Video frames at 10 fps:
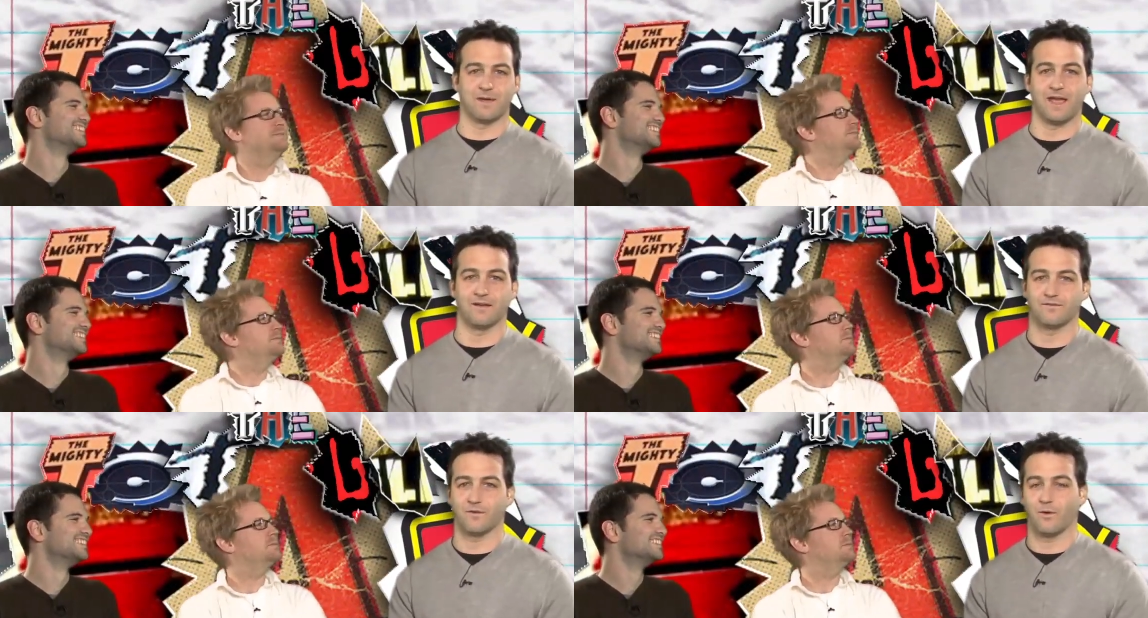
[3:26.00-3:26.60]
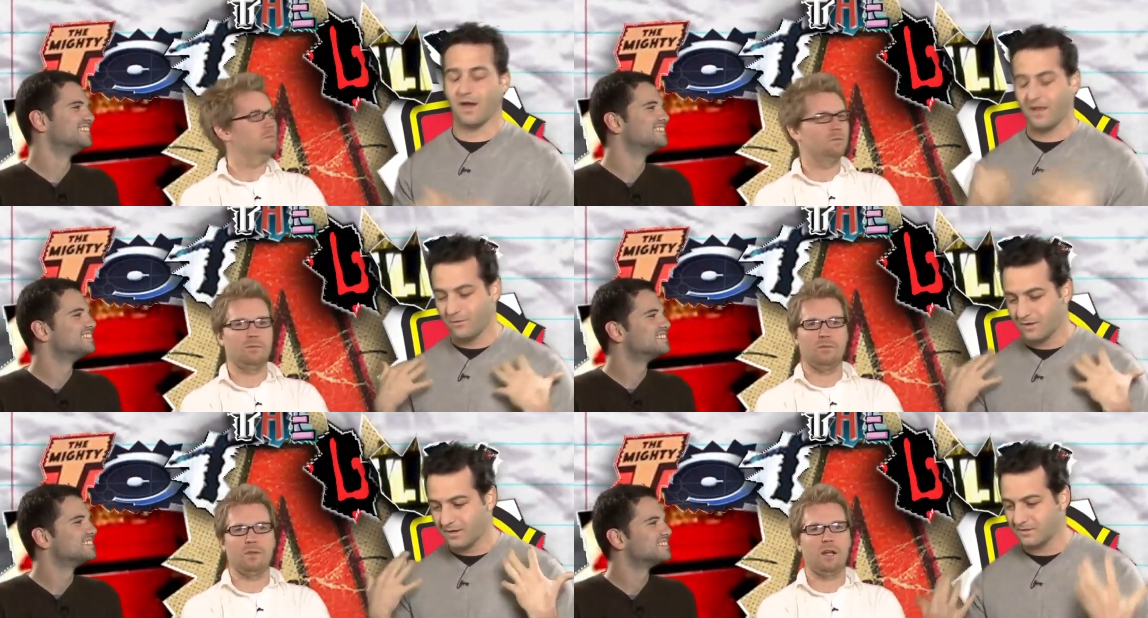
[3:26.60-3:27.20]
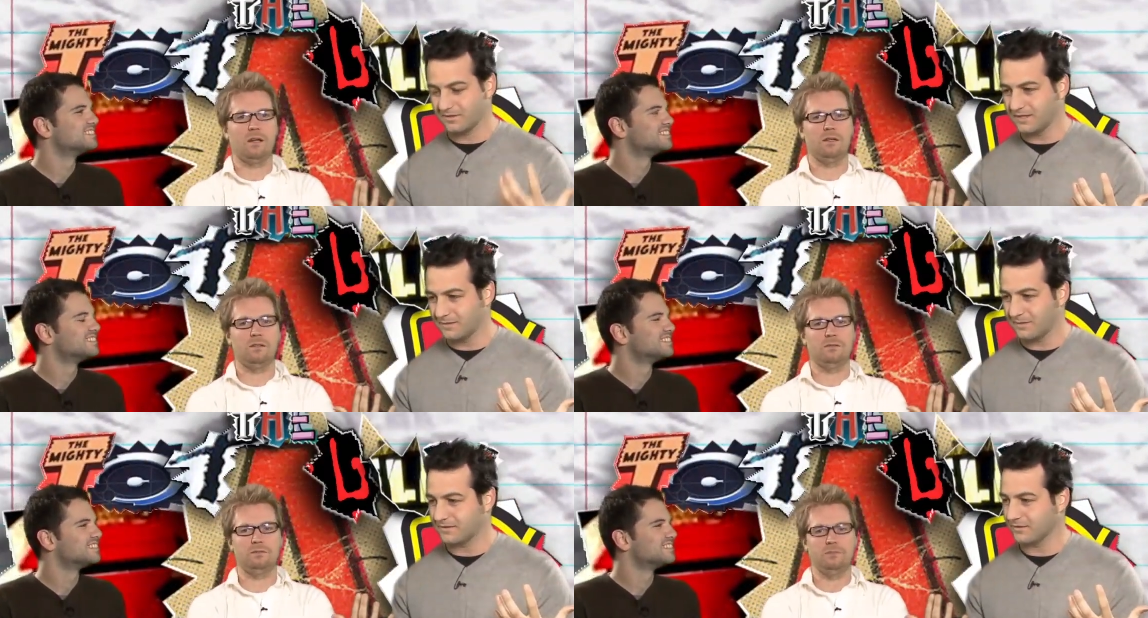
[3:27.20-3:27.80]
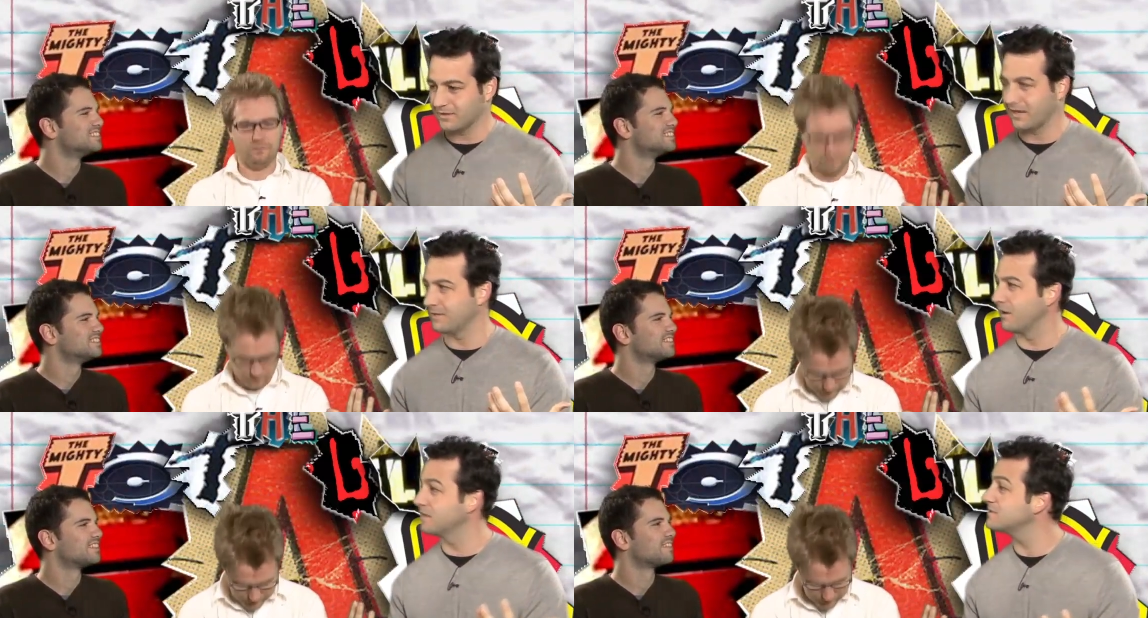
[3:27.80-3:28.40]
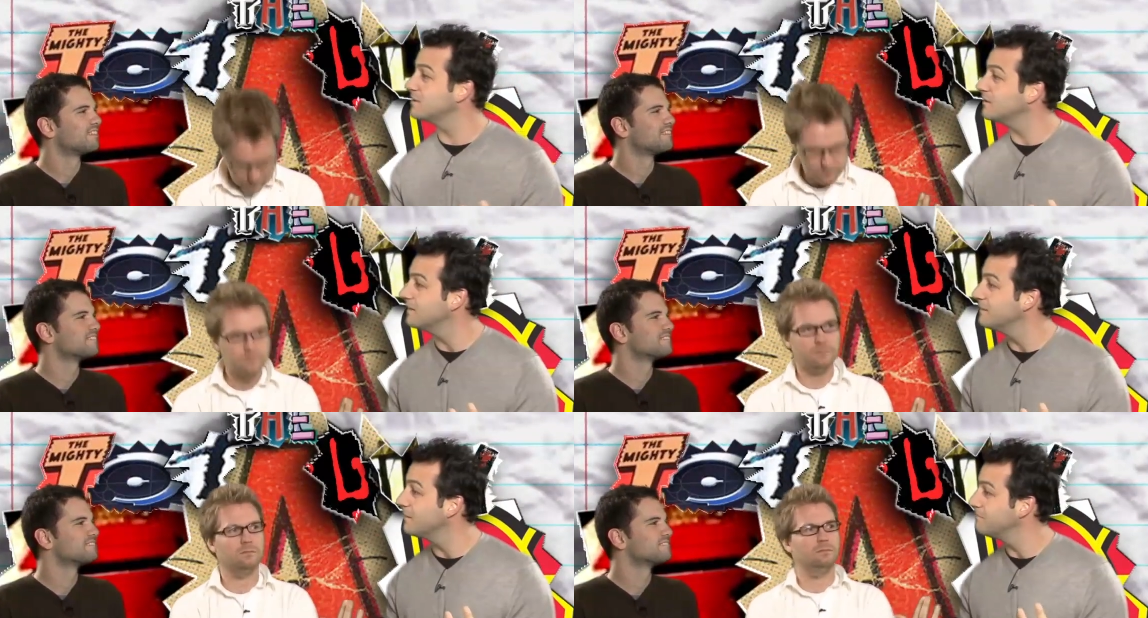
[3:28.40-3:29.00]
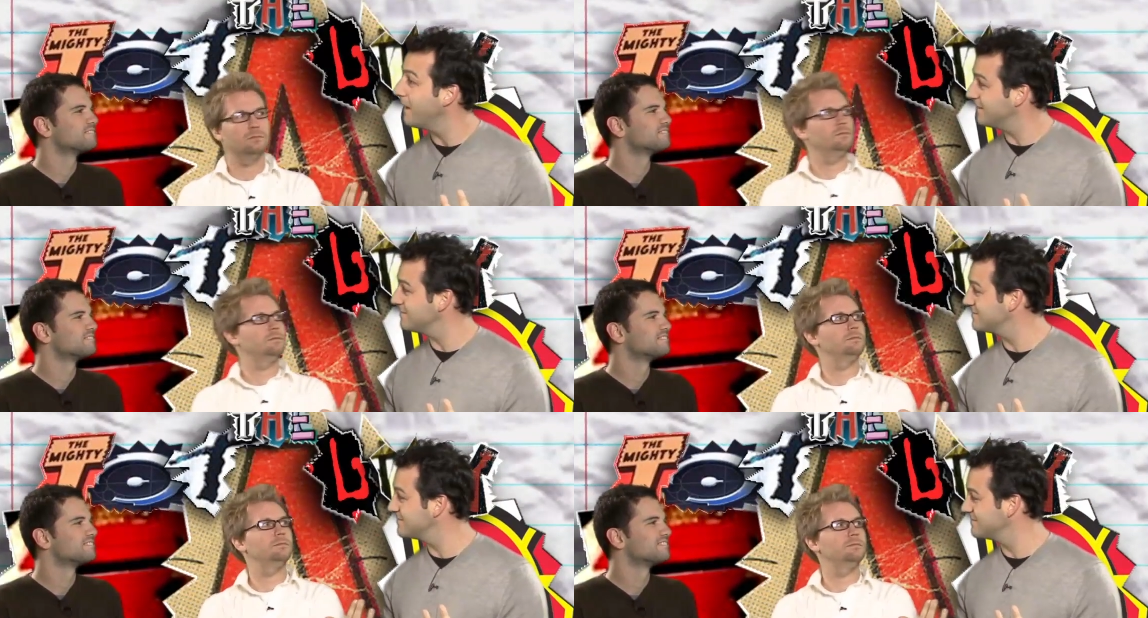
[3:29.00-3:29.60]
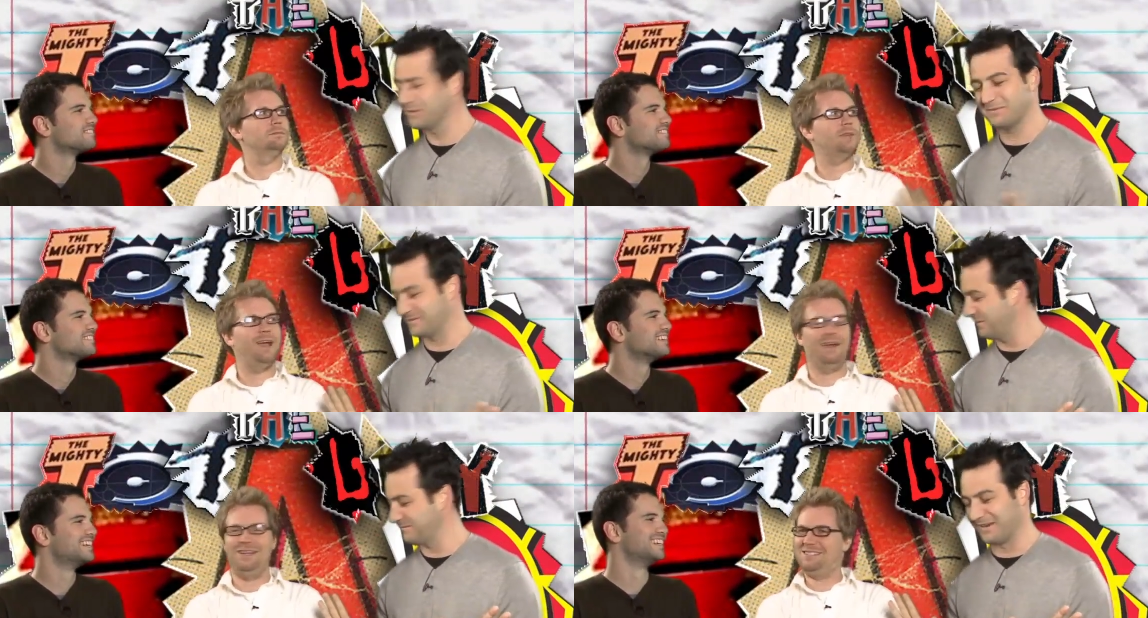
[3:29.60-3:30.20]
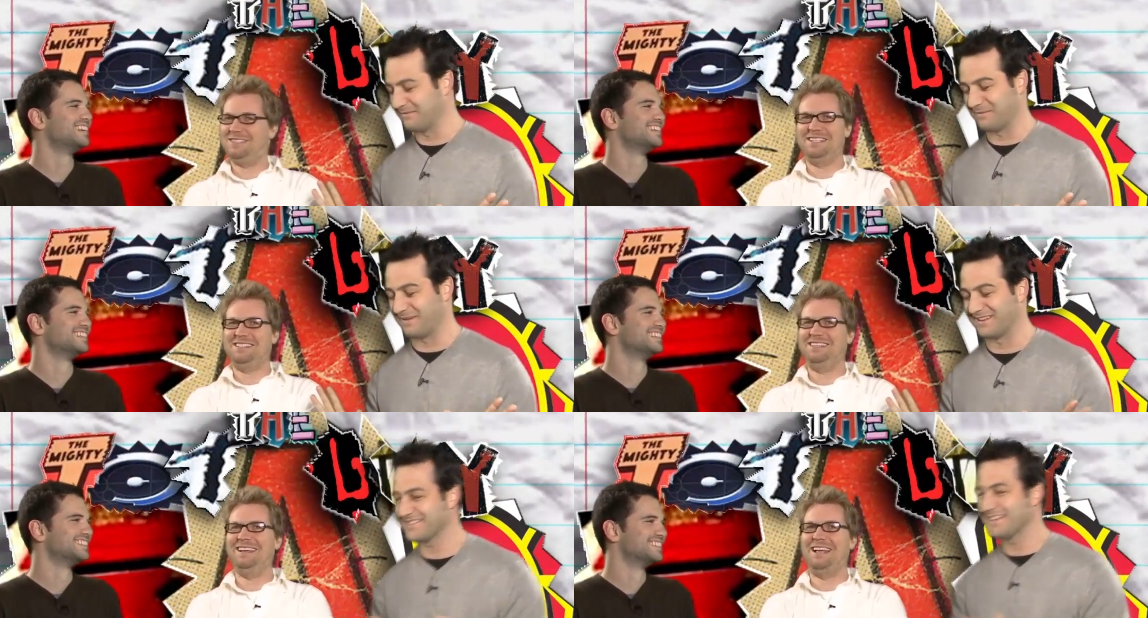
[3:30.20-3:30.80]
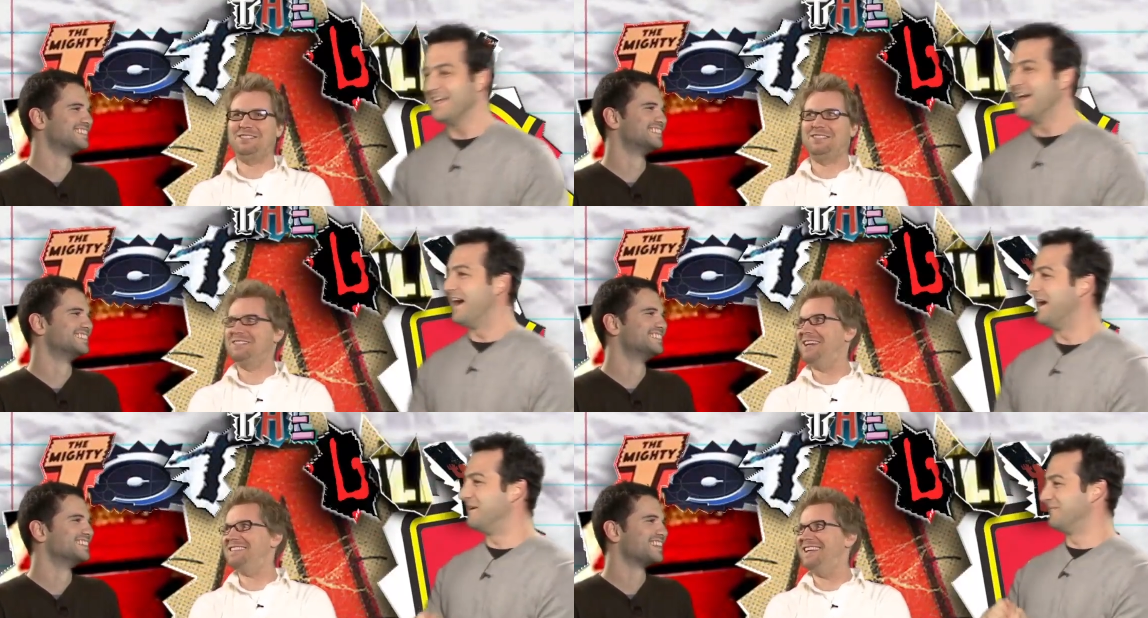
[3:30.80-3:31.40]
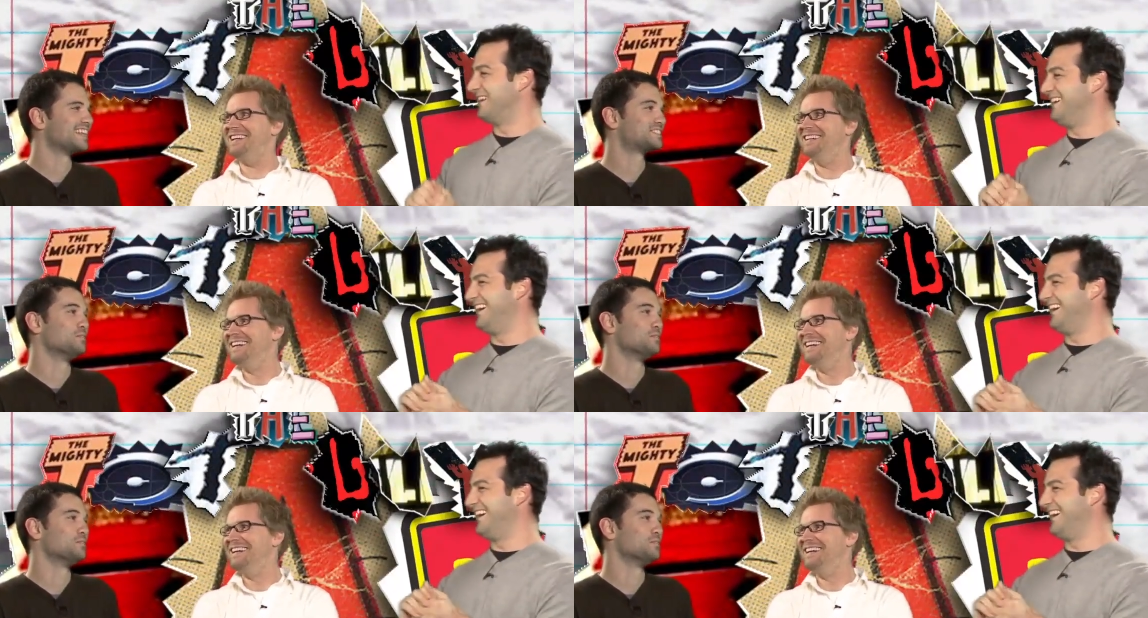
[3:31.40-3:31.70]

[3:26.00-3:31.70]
Speaker 1: man for a while. I will come clean about the green-eyed monster in my pants. What? No, not in my pants. That's
Speaker 2: um, disgusting. Um,